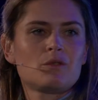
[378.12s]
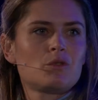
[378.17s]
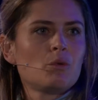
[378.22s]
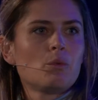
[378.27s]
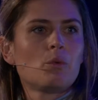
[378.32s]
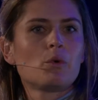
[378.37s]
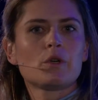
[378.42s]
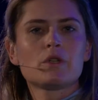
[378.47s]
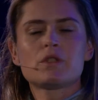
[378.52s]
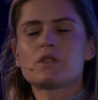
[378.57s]

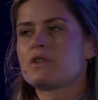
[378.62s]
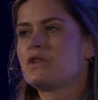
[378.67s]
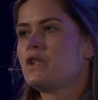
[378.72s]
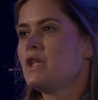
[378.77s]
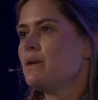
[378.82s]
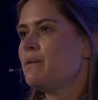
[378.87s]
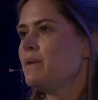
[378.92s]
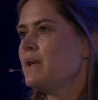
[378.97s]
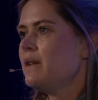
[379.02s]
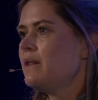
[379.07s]
towards
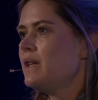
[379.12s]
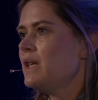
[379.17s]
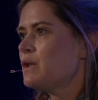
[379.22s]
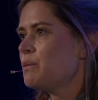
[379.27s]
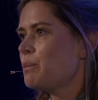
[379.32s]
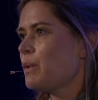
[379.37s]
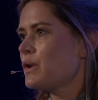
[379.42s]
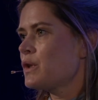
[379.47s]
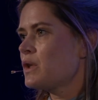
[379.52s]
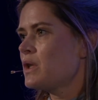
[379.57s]
achieving
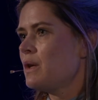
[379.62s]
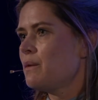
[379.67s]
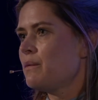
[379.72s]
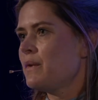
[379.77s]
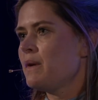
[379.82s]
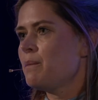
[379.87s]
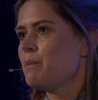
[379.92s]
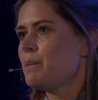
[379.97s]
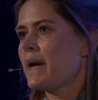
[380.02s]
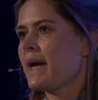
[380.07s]
these
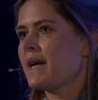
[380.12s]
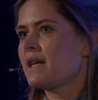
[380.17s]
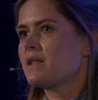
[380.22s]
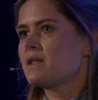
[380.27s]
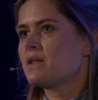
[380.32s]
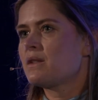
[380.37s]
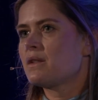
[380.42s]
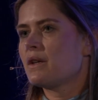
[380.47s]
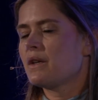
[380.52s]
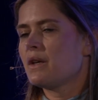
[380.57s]
positive
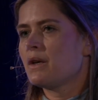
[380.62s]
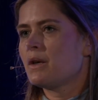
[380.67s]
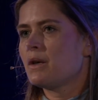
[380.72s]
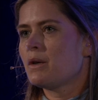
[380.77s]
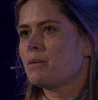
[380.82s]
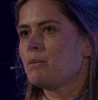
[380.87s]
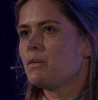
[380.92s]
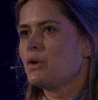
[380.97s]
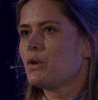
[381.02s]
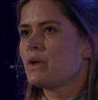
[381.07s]
impacts,
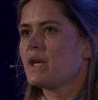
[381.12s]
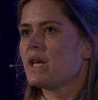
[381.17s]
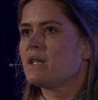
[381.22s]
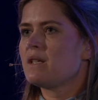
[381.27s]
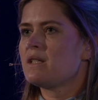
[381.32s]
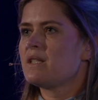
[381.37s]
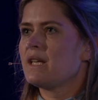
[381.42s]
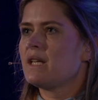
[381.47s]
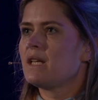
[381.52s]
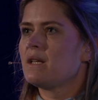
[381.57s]
you
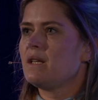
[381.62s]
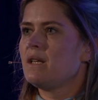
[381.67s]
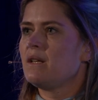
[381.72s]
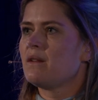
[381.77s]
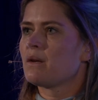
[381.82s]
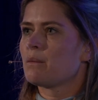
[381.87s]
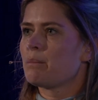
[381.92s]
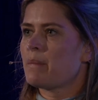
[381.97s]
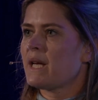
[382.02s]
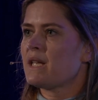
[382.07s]
can take
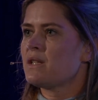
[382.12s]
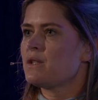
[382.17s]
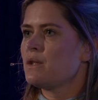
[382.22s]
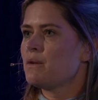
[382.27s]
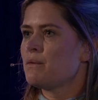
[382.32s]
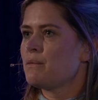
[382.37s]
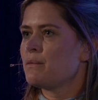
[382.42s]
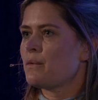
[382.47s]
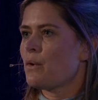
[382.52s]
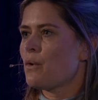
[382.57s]
either
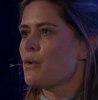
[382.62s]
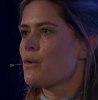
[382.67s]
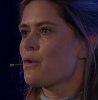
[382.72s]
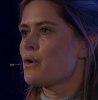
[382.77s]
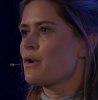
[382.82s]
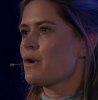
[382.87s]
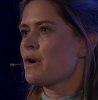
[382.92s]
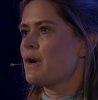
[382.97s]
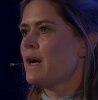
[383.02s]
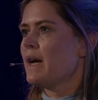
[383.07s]
passive
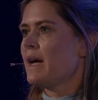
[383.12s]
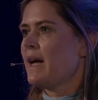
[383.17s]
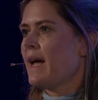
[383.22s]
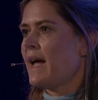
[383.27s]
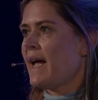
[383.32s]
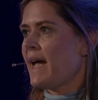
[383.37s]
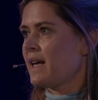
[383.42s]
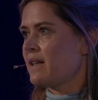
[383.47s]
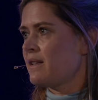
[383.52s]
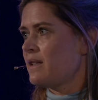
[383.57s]
or
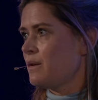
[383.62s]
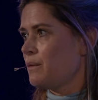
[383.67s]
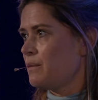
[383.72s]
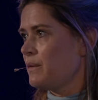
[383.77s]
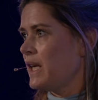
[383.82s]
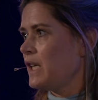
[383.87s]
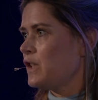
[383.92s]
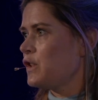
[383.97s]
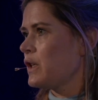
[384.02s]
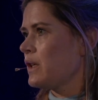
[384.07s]

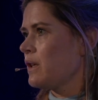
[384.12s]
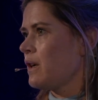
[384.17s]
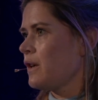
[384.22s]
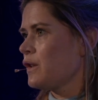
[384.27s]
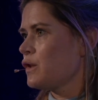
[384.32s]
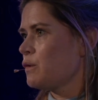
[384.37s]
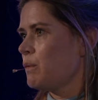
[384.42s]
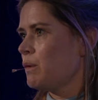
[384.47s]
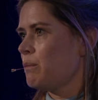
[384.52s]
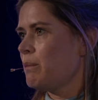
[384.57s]
active nature
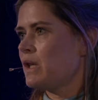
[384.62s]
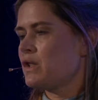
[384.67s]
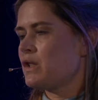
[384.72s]
enhancement